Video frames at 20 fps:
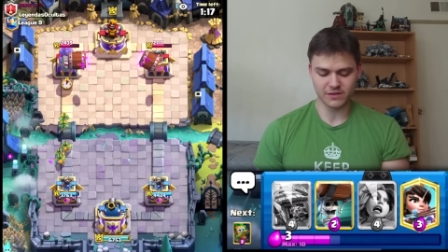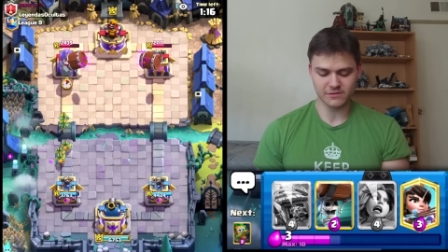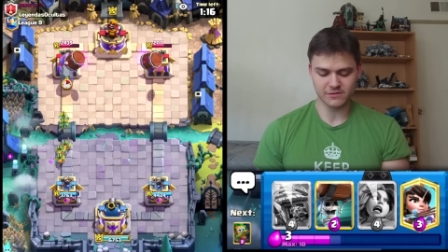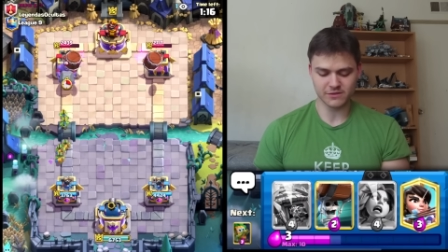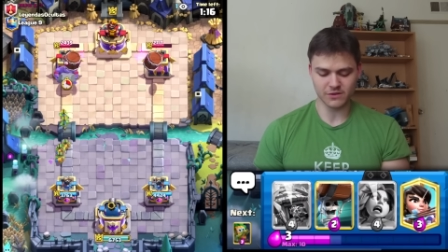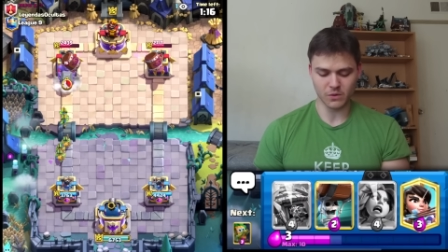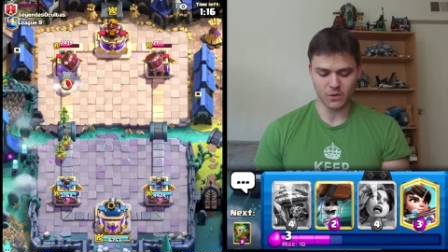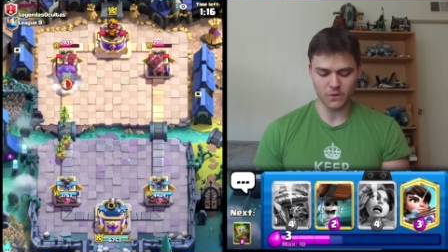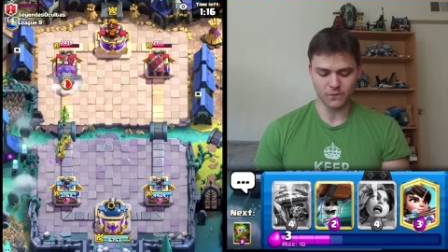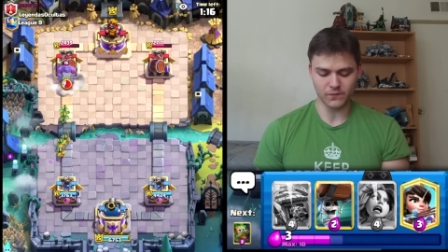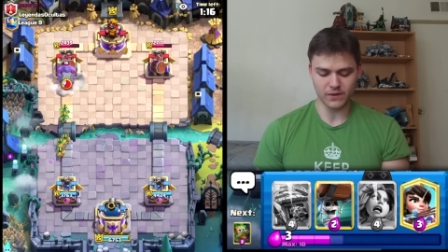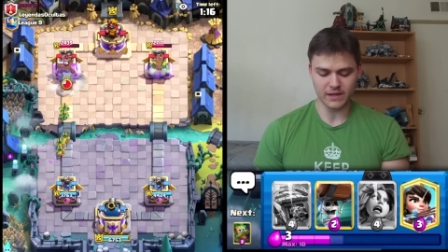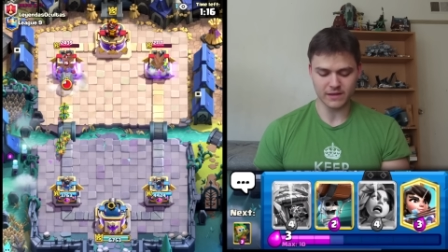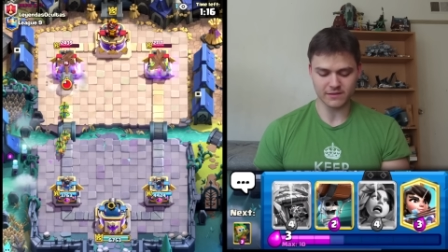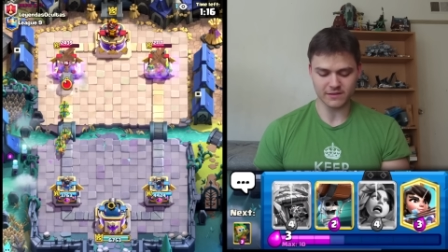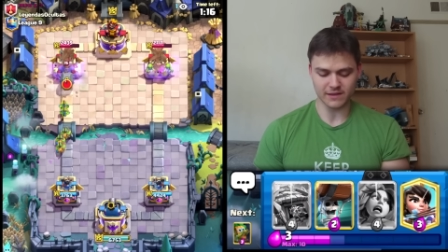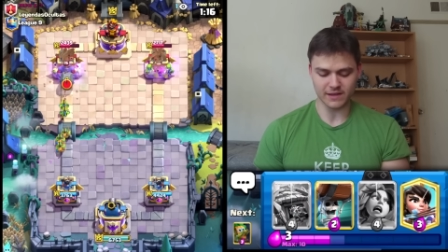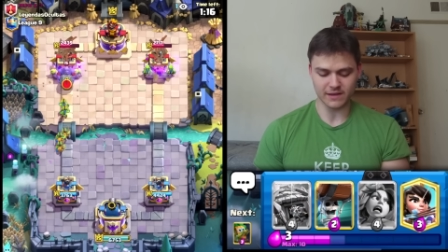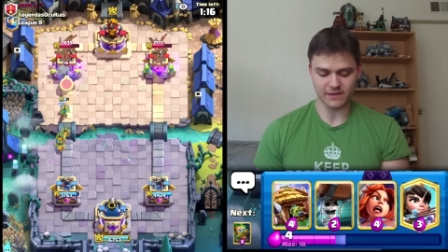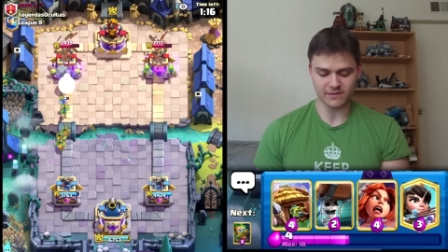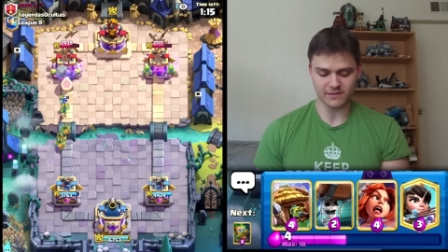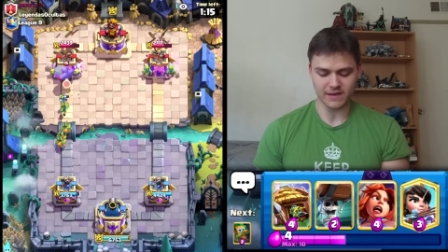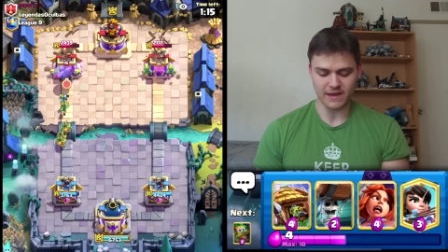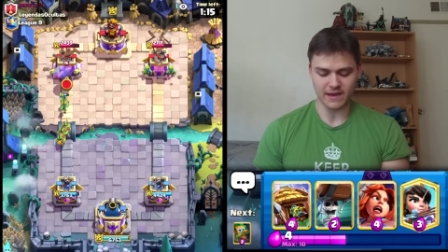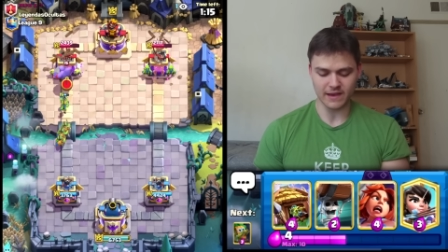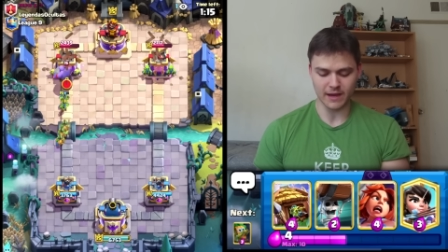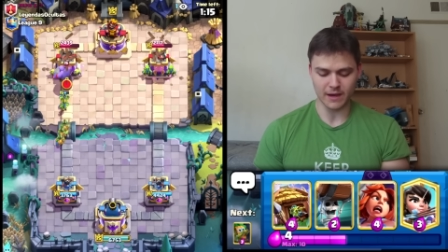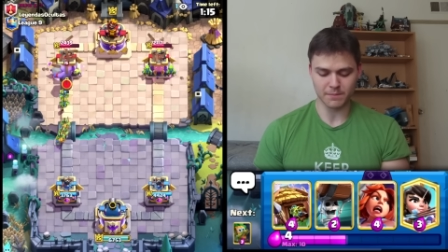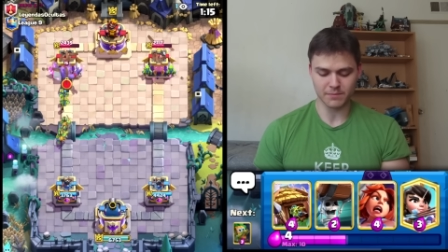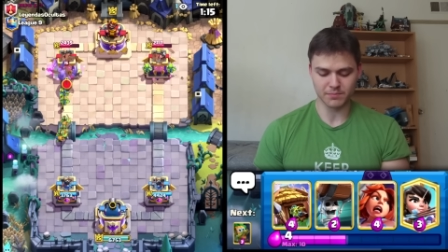so hopefully he doesn't get his
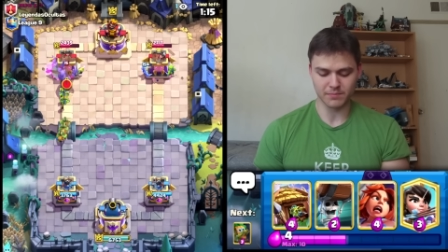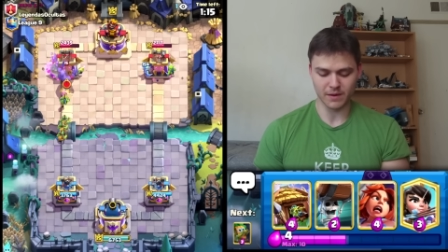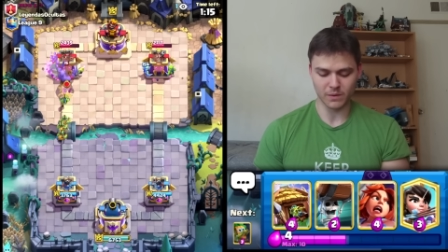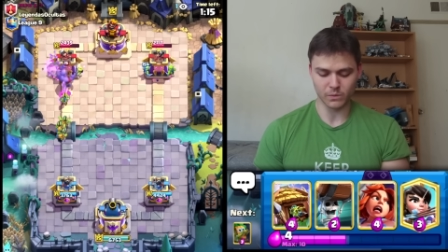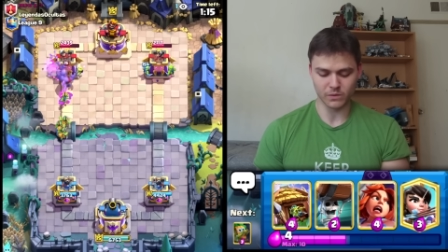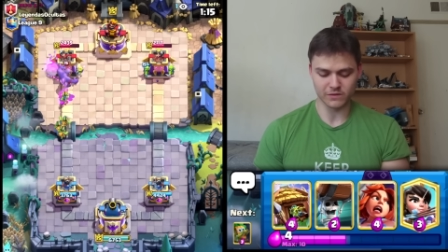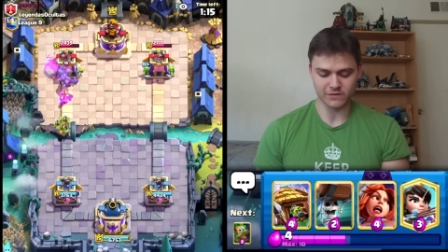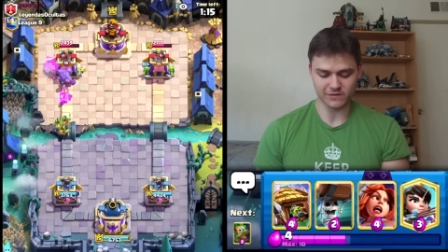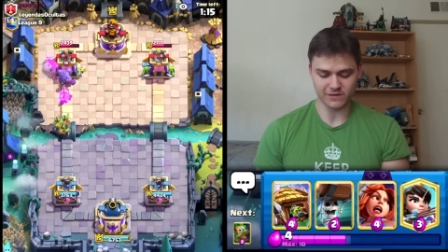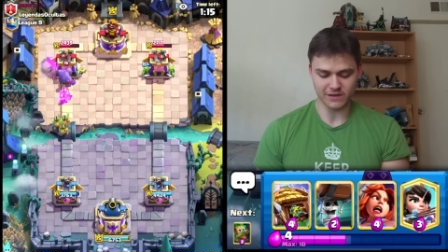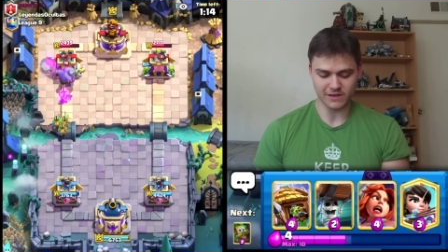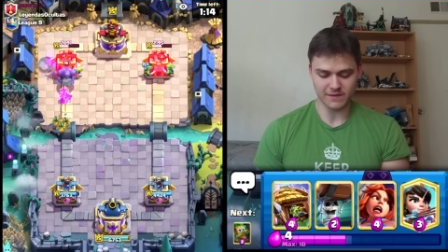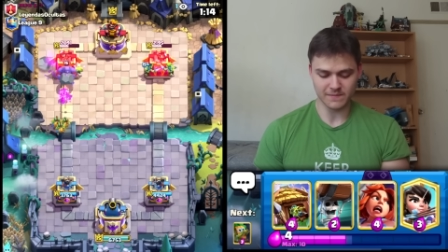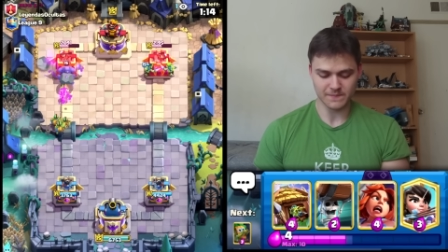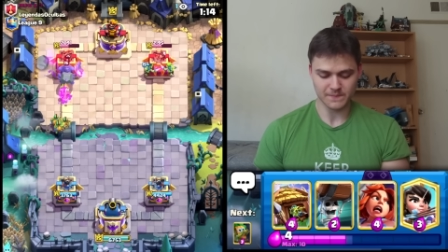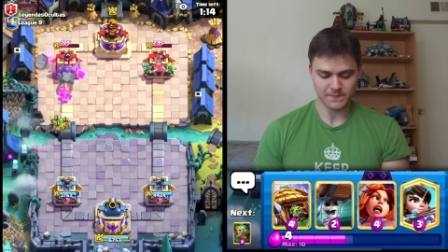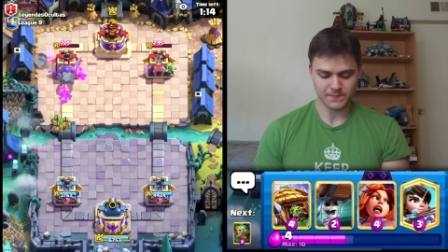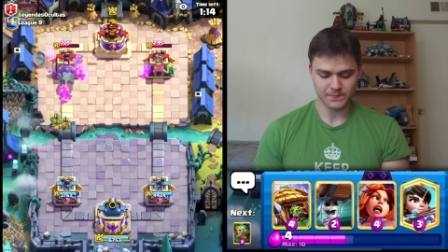king up, but we'll see.